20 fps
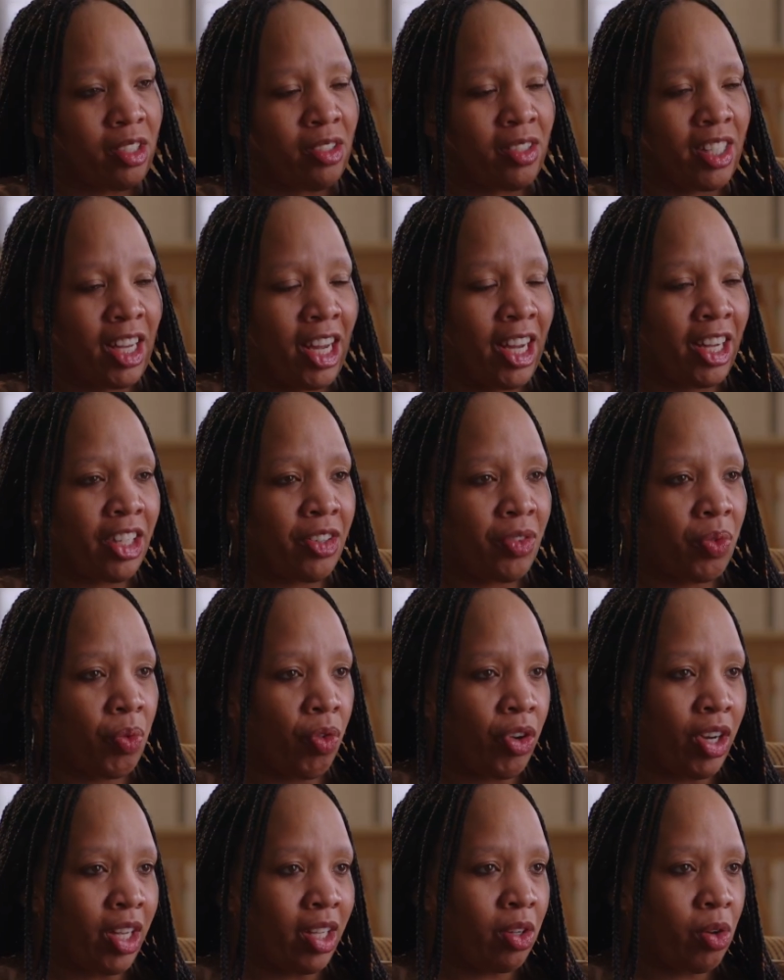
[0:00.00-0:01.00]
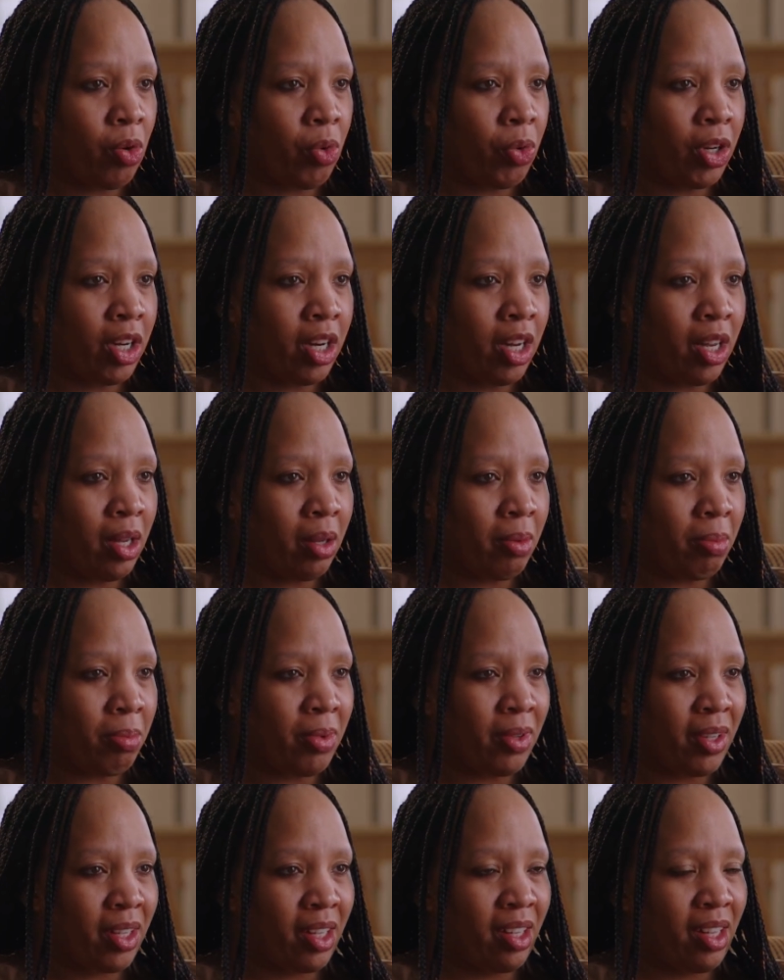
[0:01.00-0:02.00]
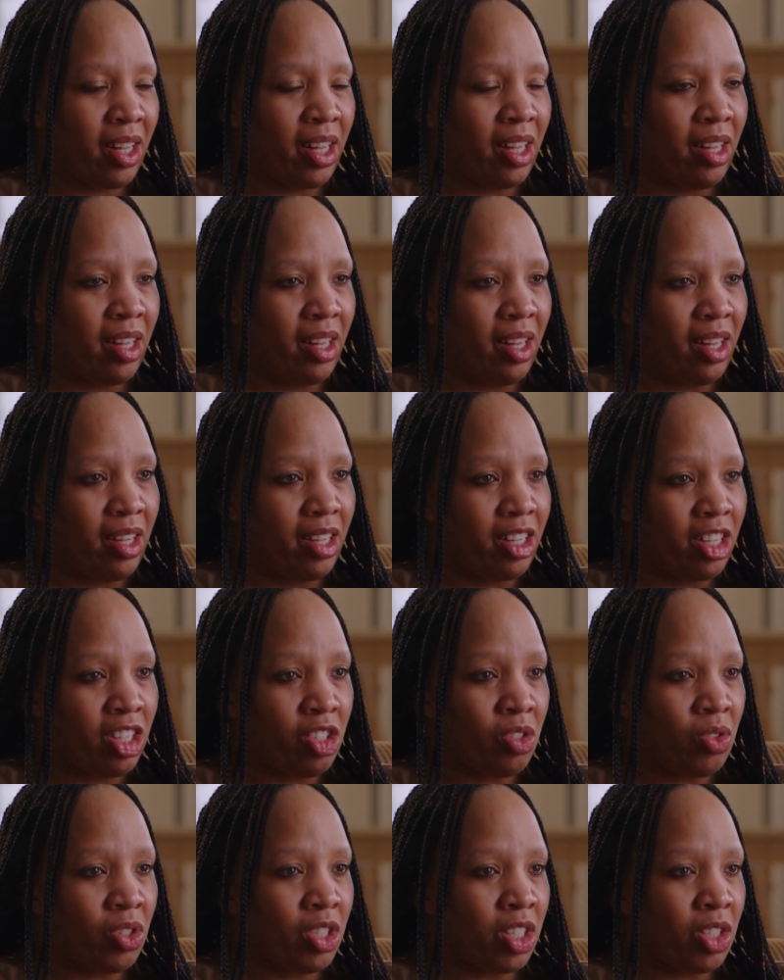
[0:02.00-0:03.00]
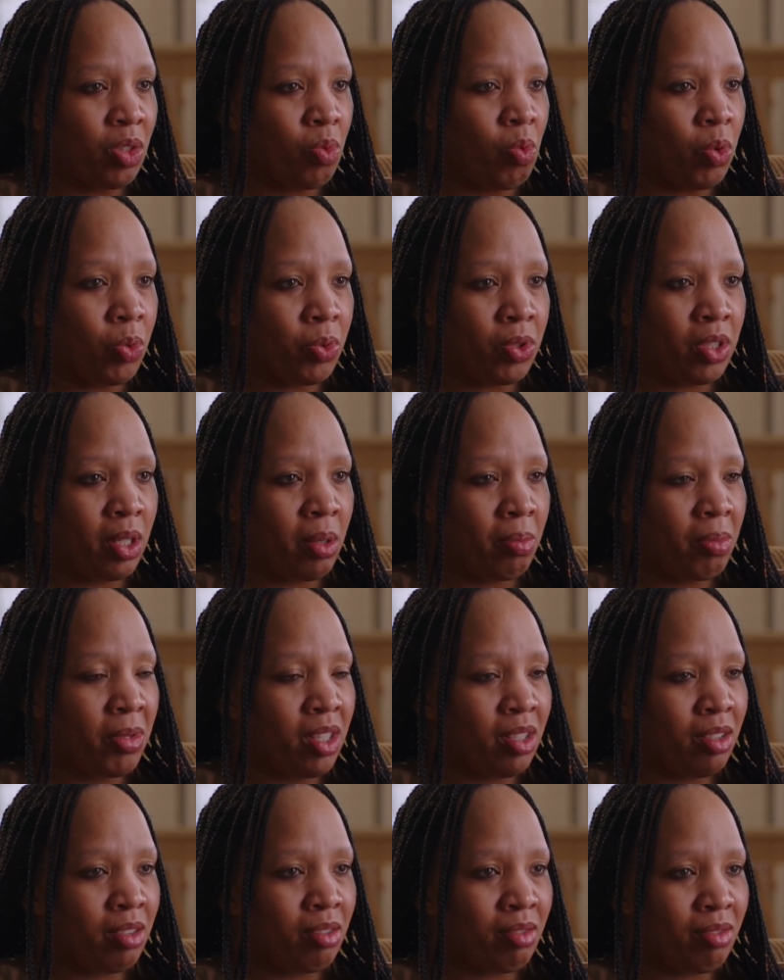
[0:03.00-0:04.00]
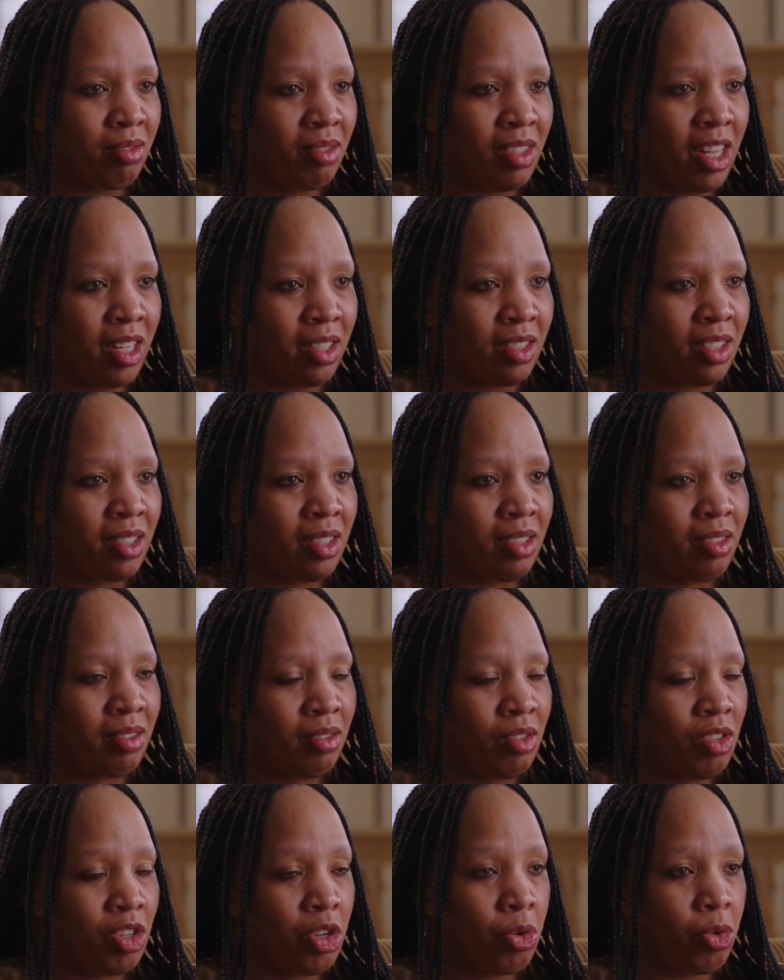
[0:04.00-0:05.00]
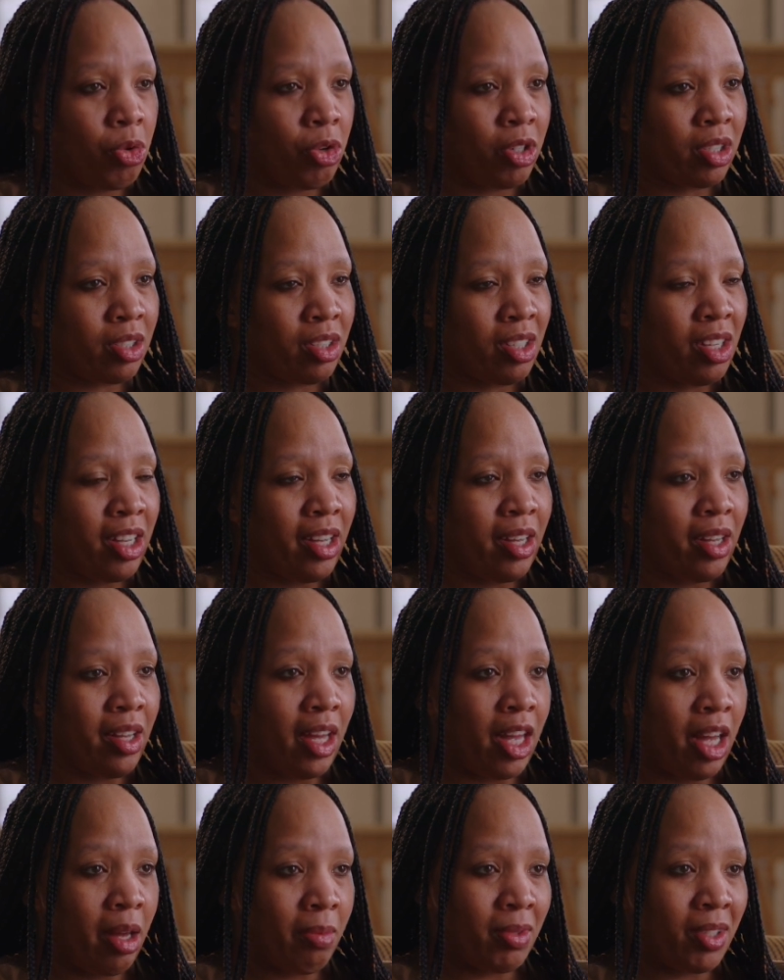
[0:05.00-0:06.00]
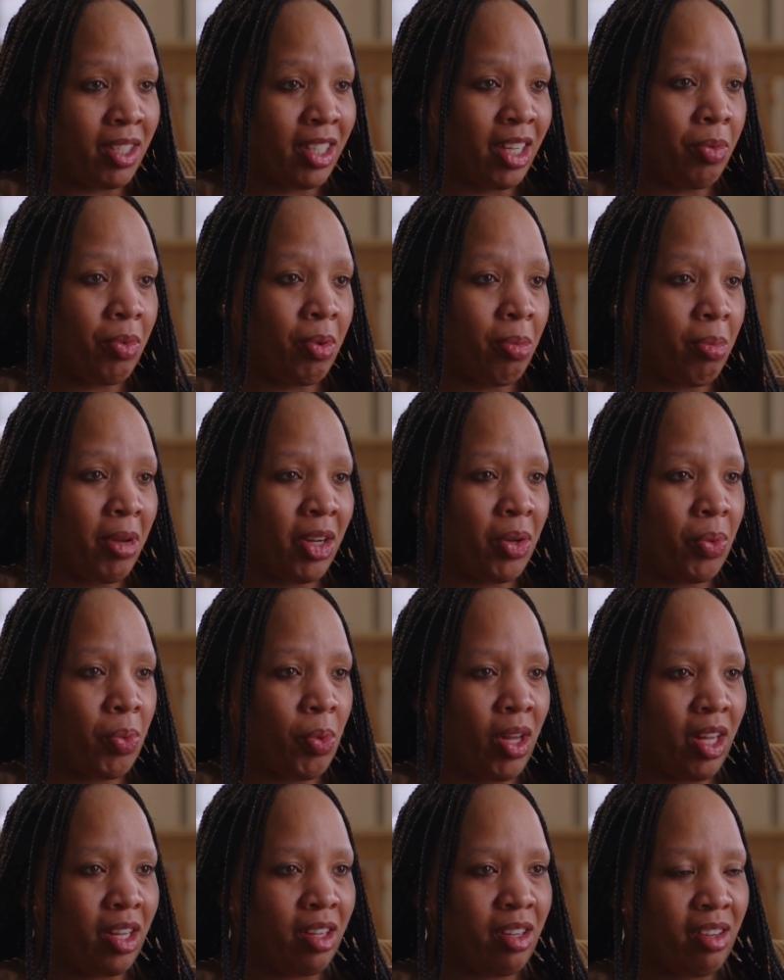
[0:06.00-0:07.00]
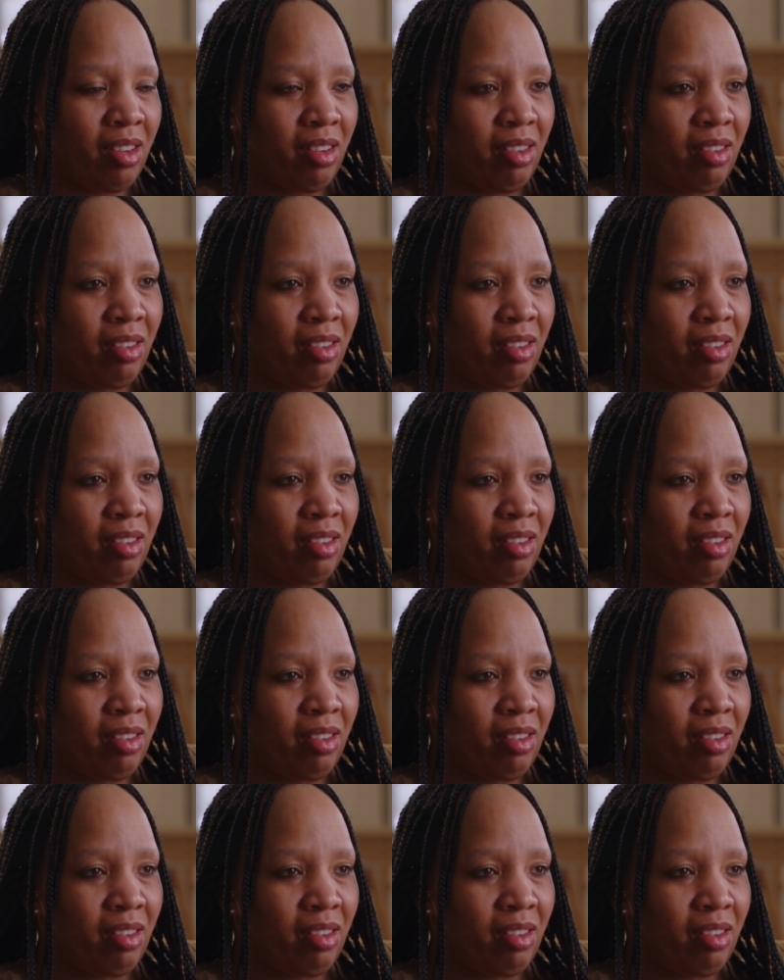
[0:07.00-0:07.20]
you're tired of rent going up, you just want something that's yours, Habitat will make a way.